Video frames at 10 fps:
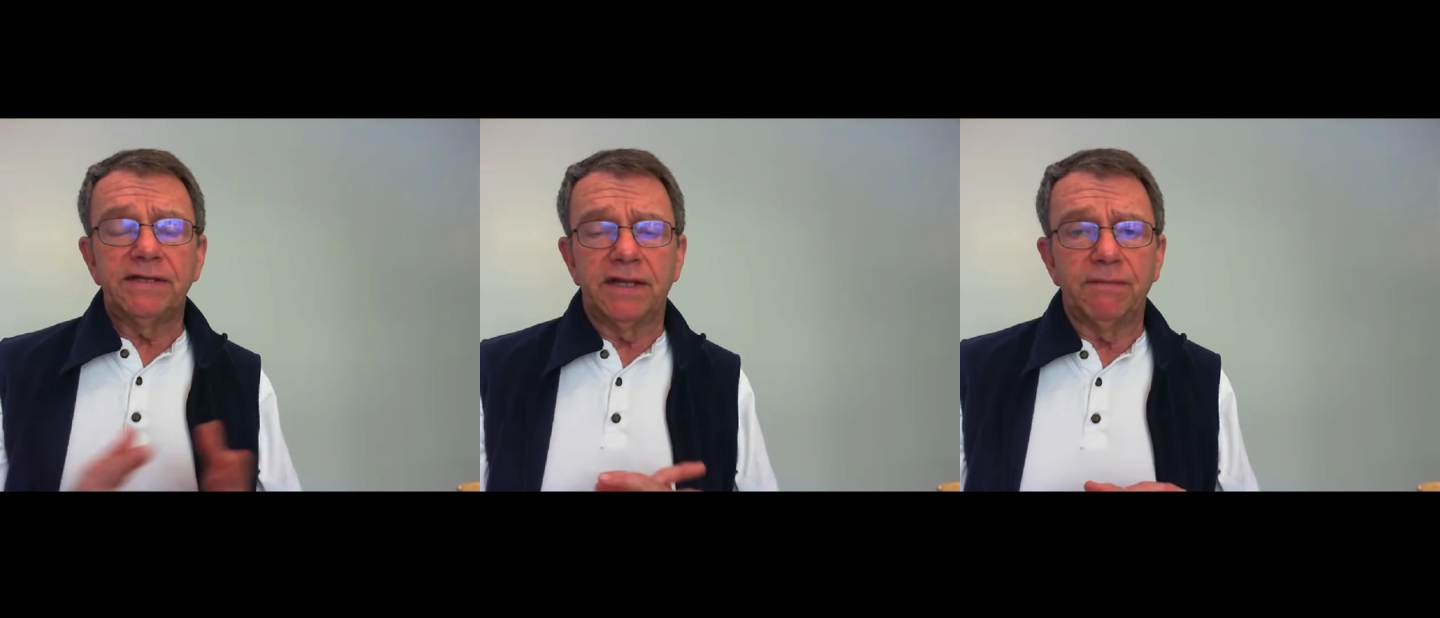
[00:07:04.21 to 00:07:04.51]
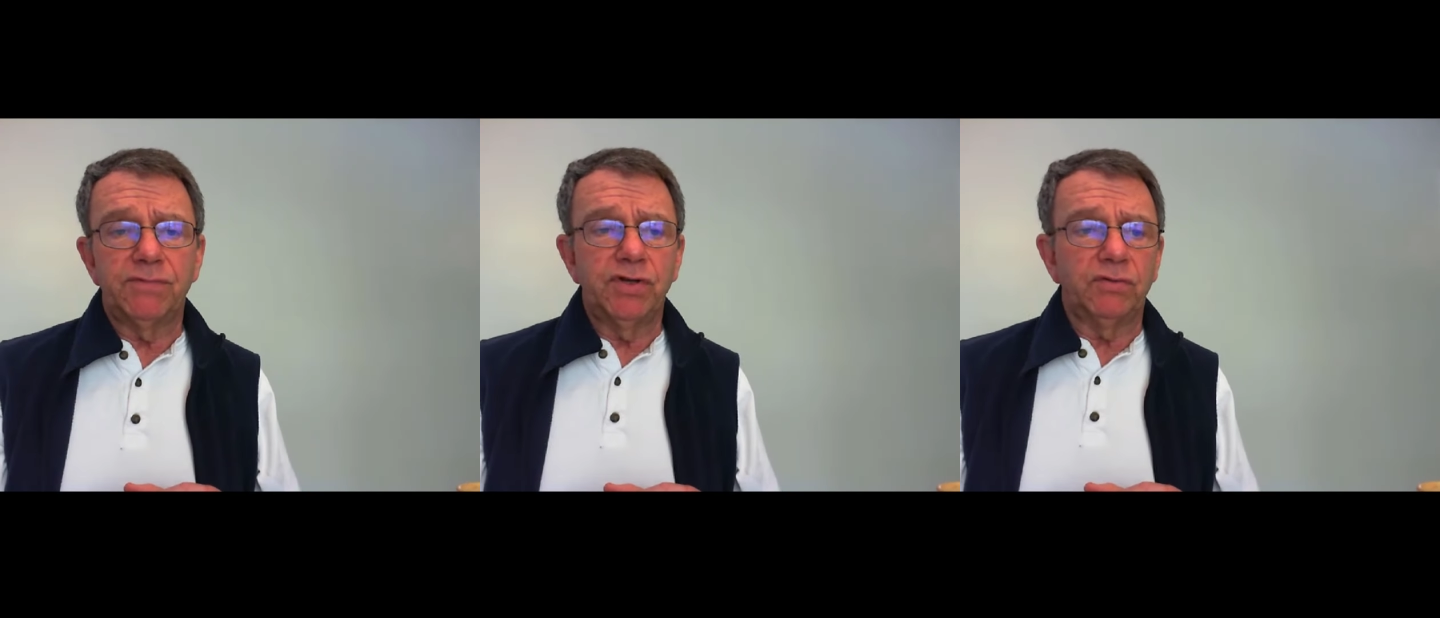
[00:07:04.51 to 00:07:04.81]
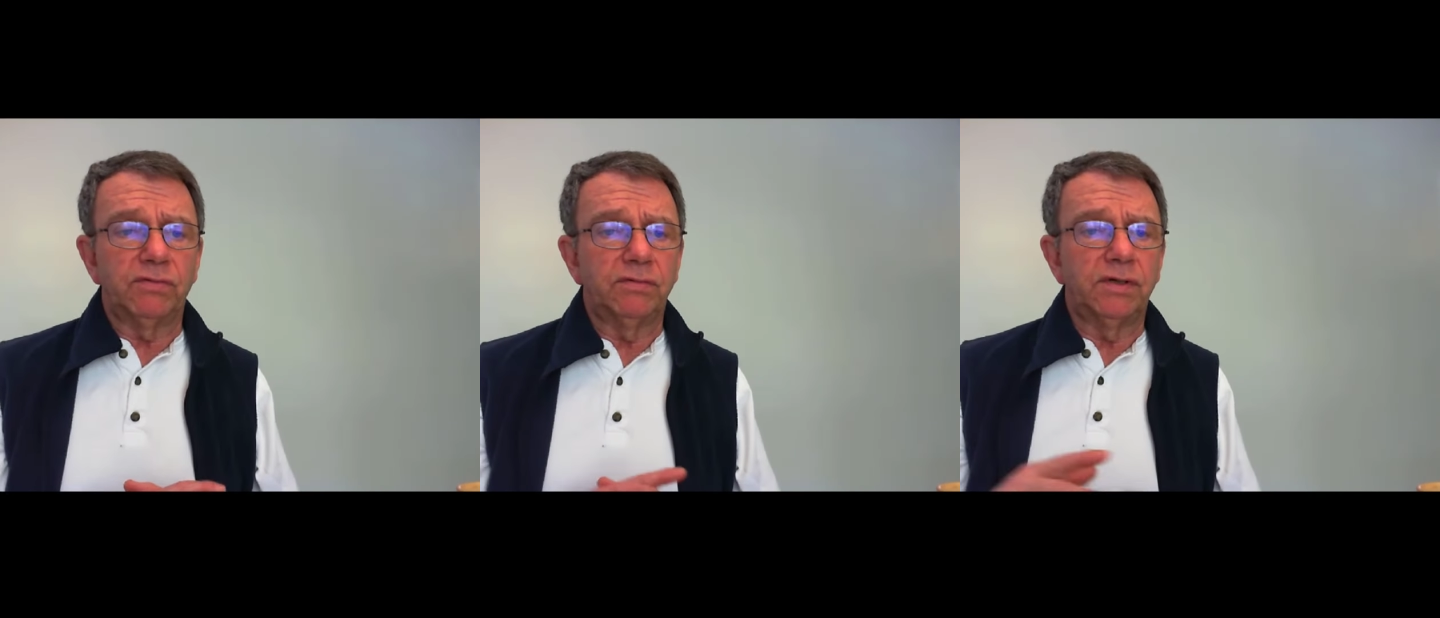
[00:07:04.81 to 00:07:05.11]
to them
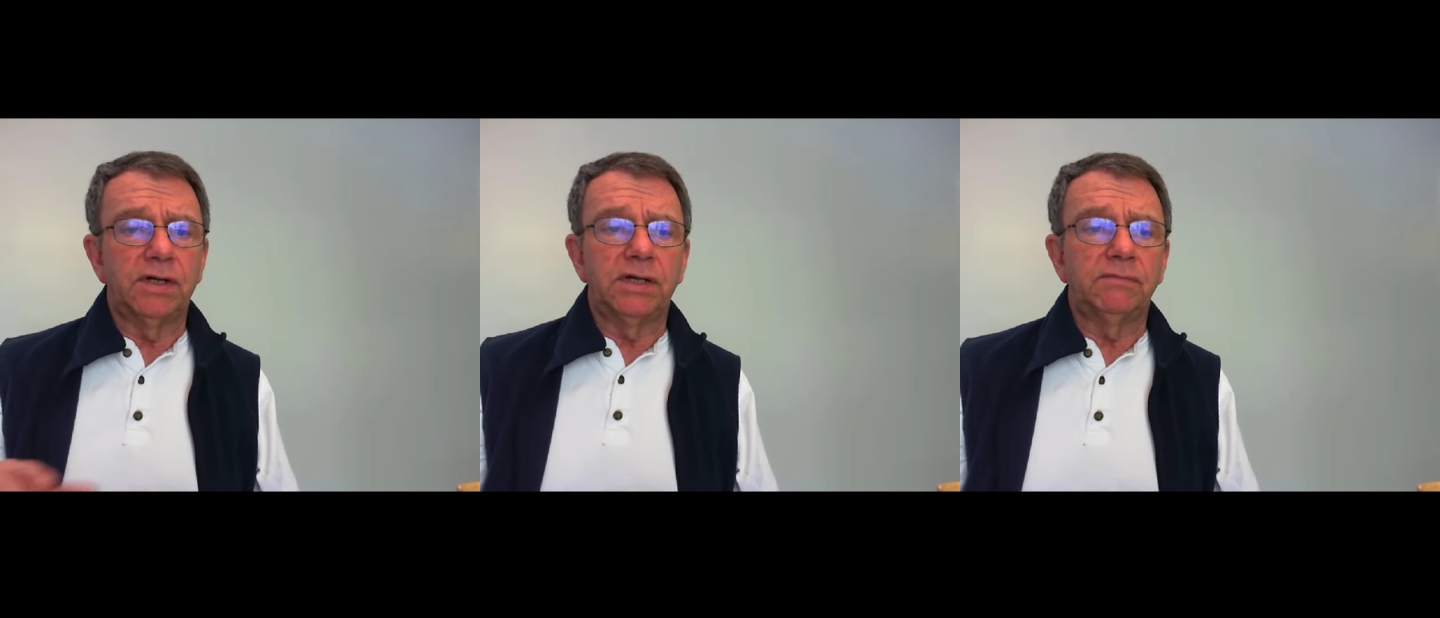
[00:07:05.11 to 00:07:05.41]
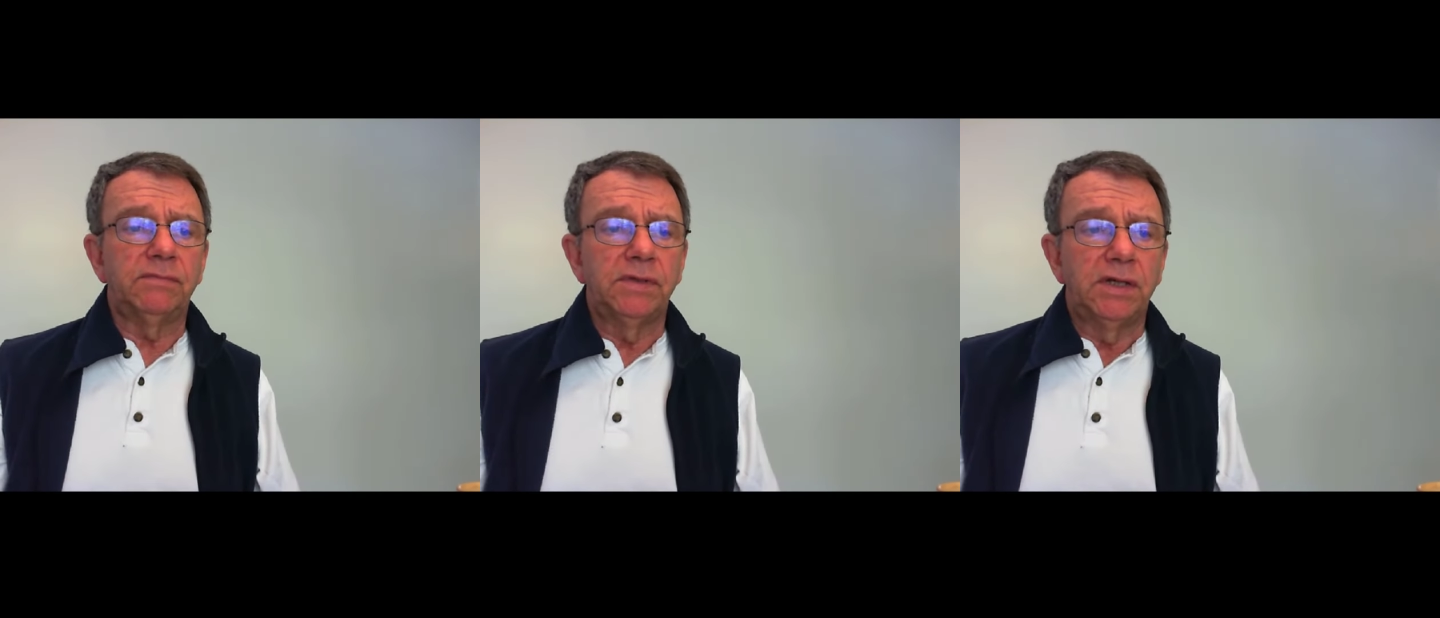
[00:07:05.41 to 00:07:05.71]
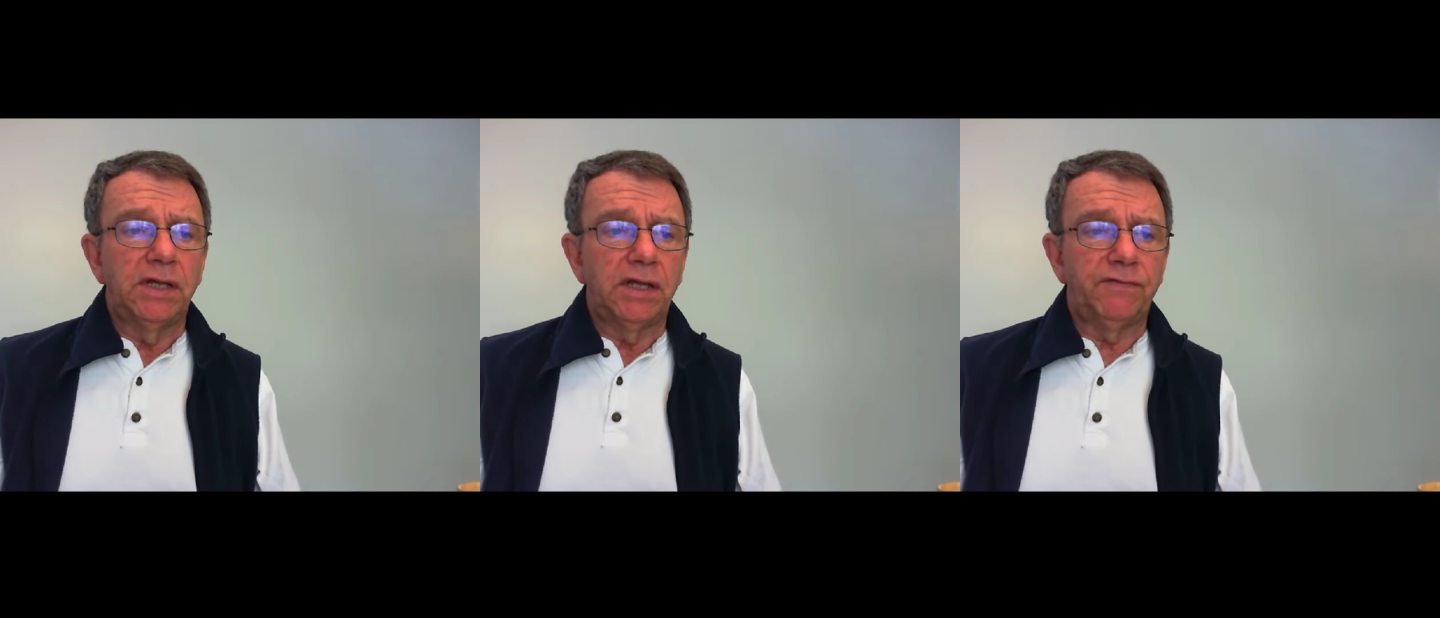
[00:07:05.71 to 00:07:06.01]
too,
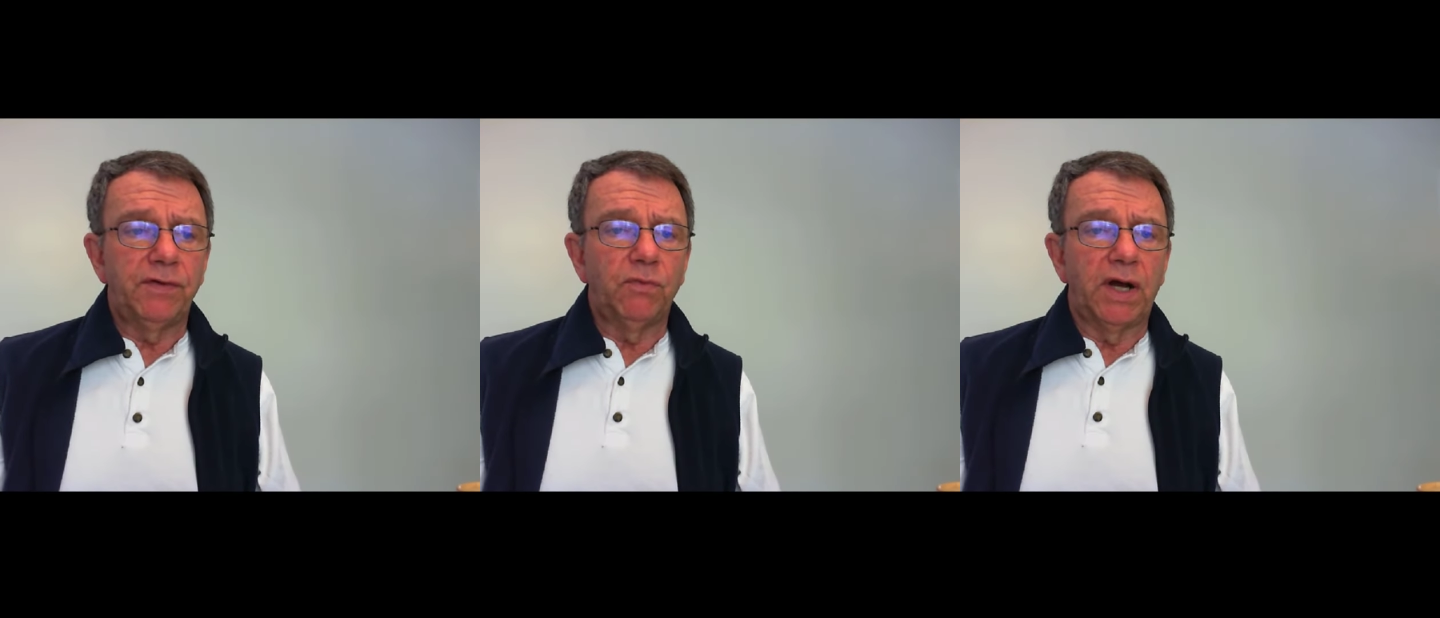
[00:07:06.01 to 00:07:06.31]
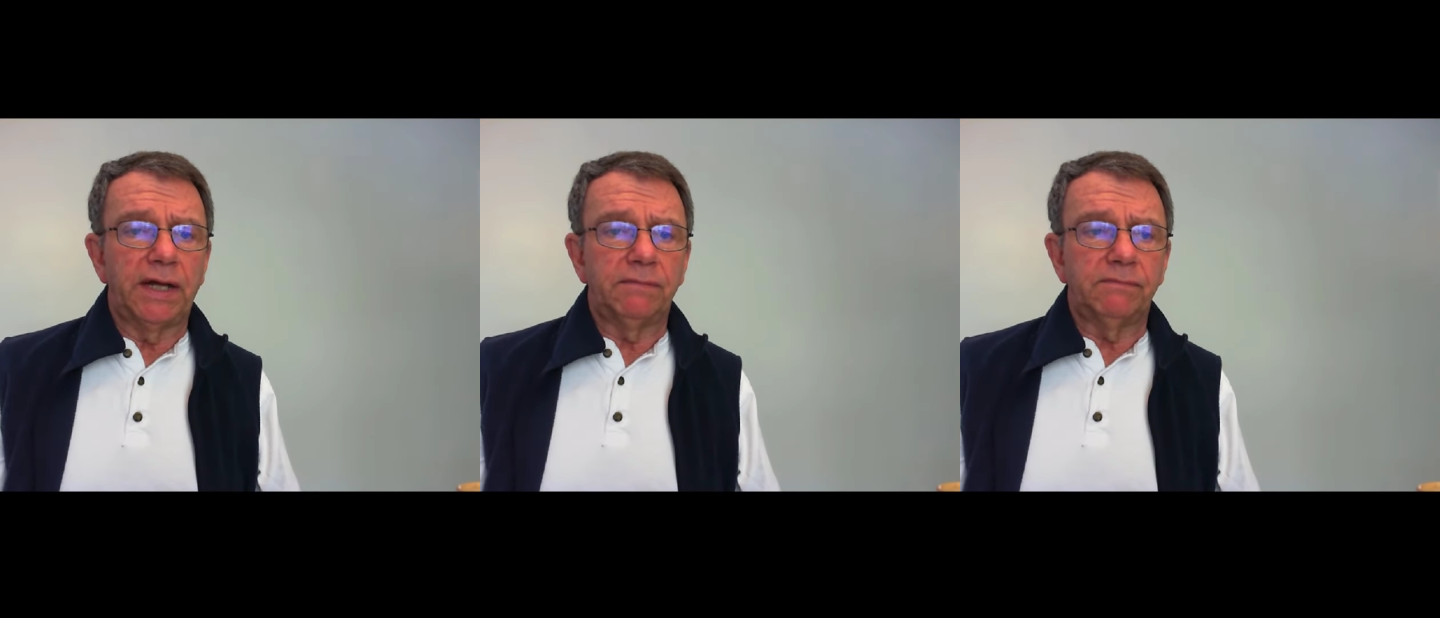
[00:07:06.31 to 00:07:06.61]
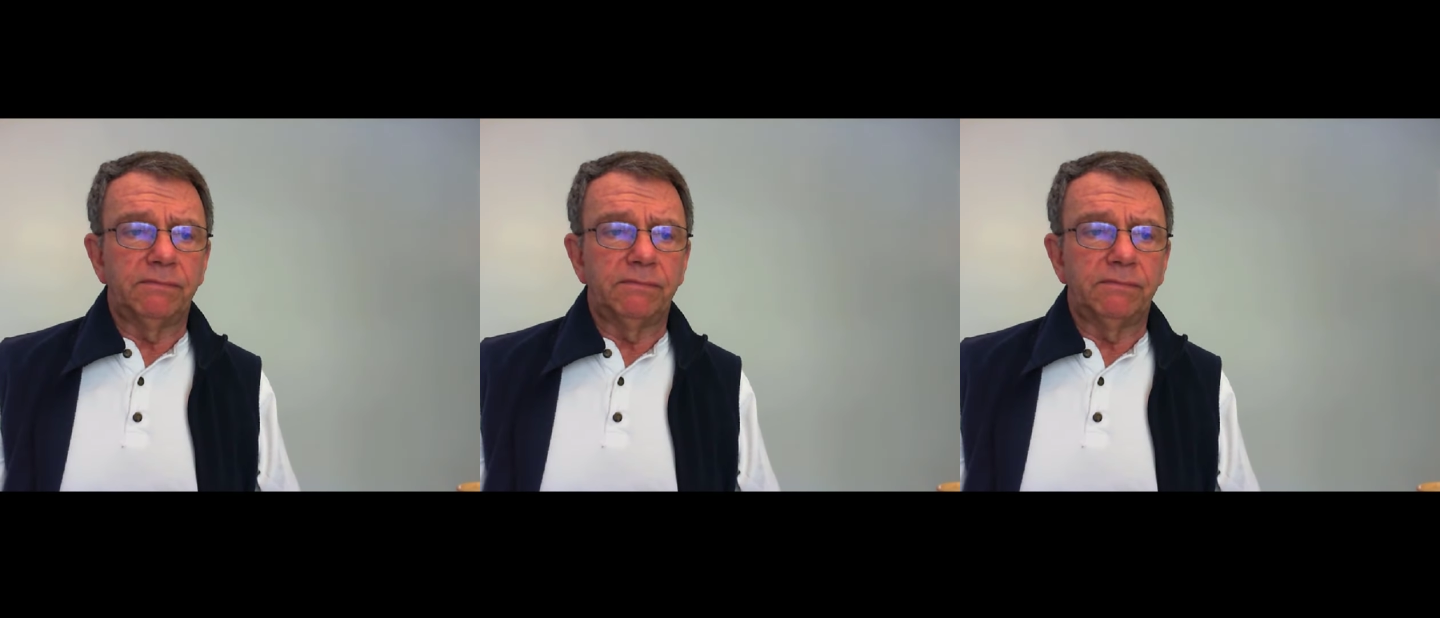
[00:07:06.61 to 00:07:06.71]
if you want.